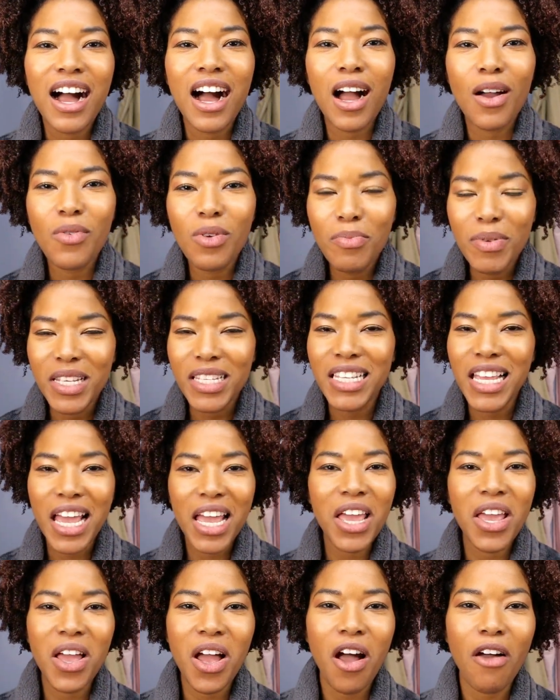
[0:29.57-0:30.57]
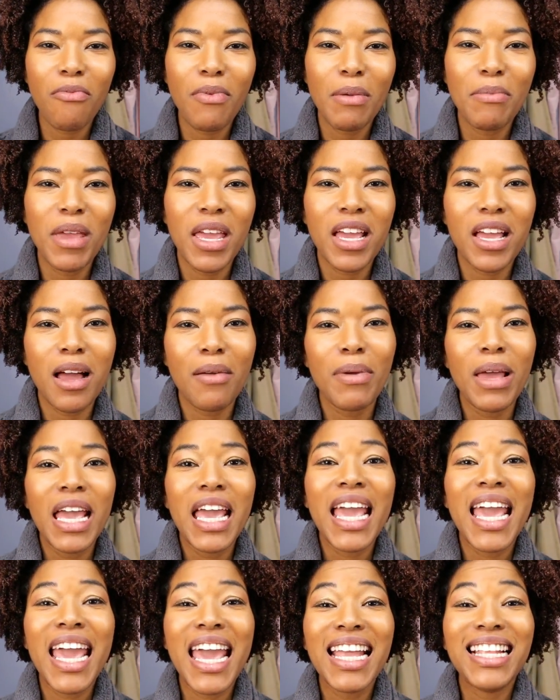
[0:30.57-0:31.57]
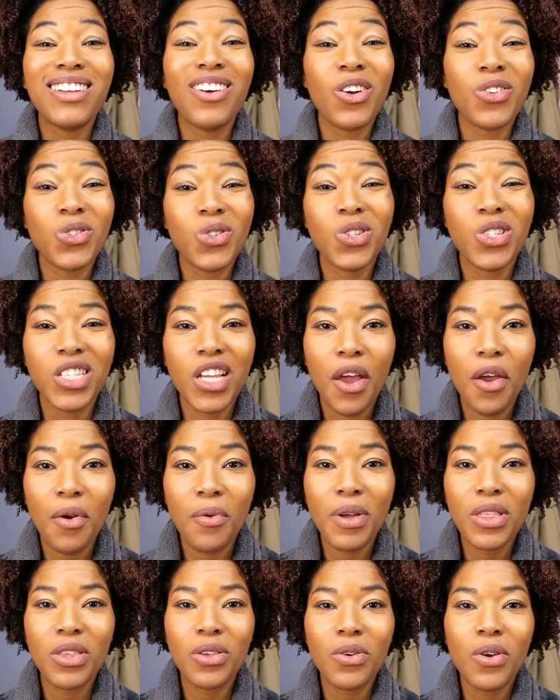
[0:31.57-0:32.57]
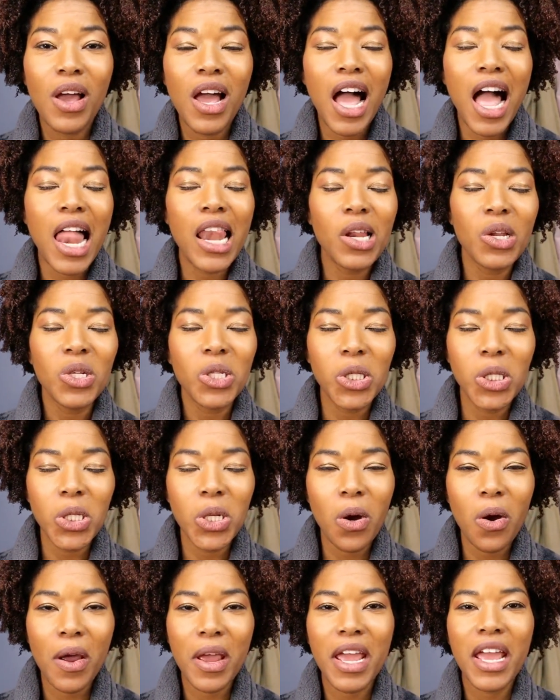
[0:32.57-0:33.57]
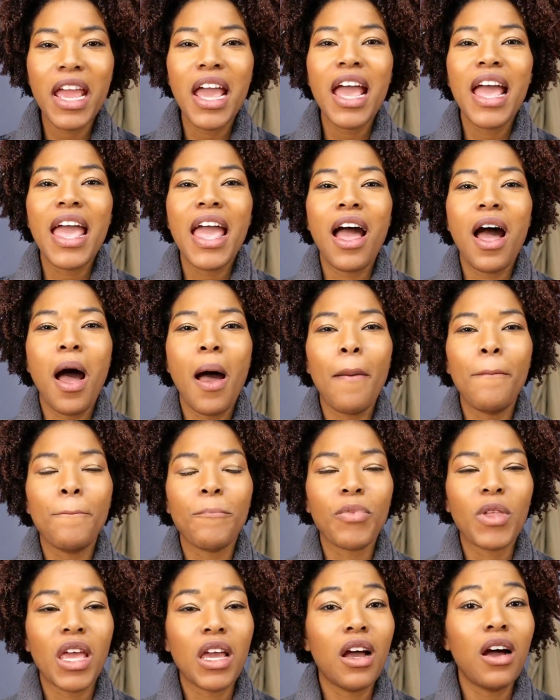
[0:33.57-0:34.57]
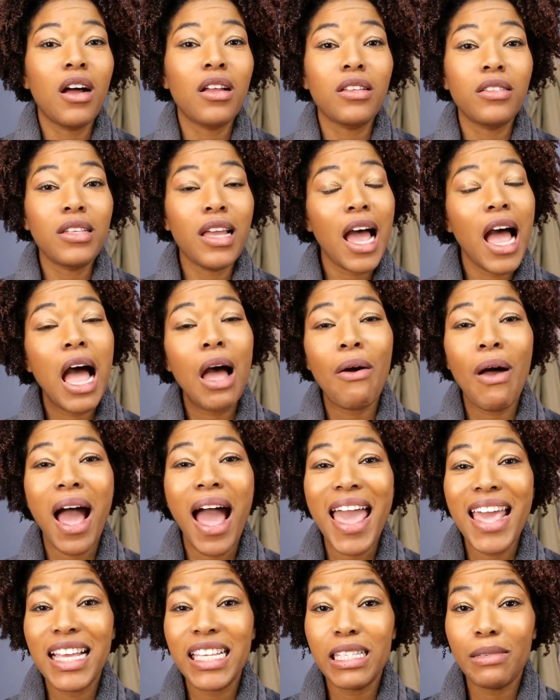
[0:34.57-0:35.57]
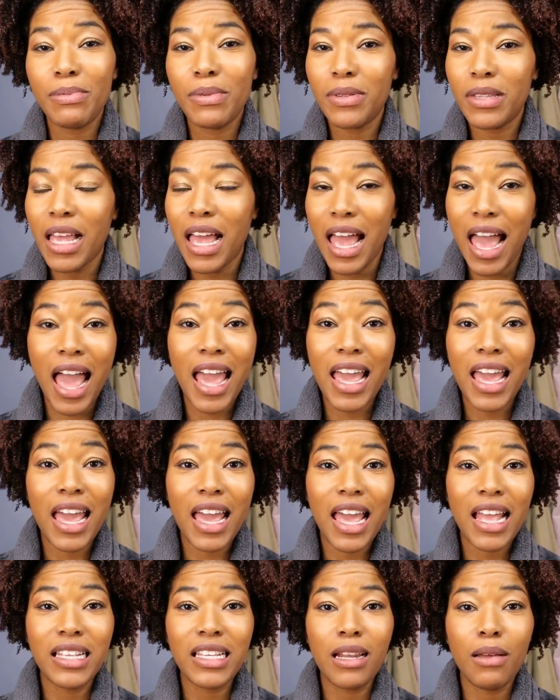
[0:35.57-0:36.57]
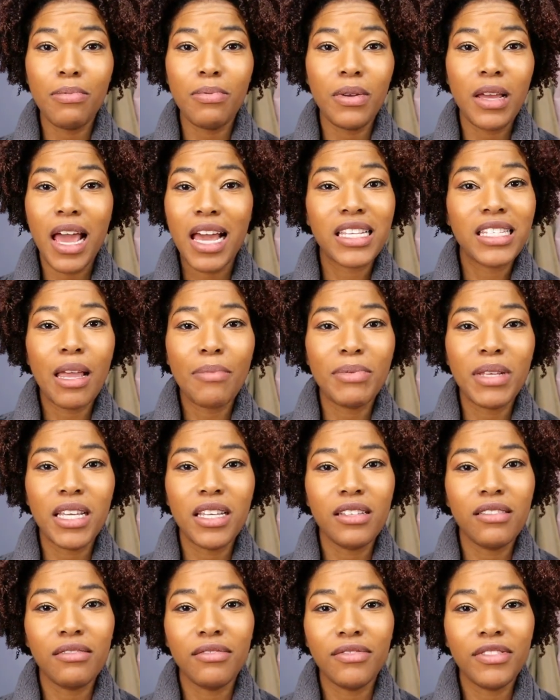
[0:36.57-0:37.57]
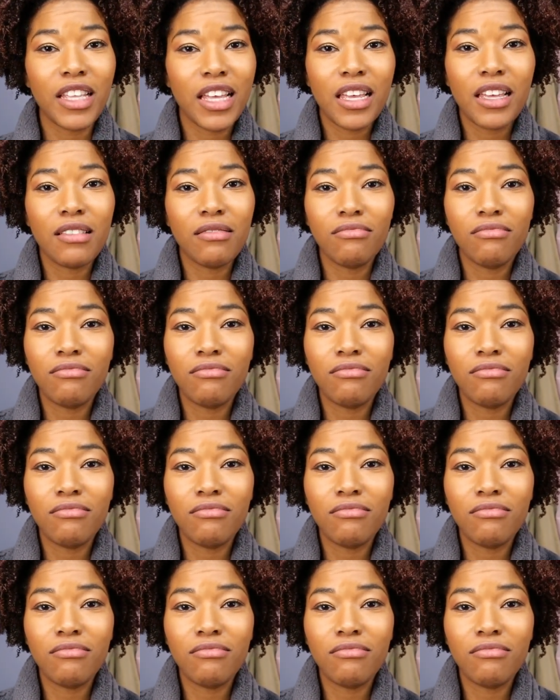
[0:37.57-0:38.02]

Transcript: I will be taking off my makeup and also sharing with you a little story um, on how I I ended up accepting the,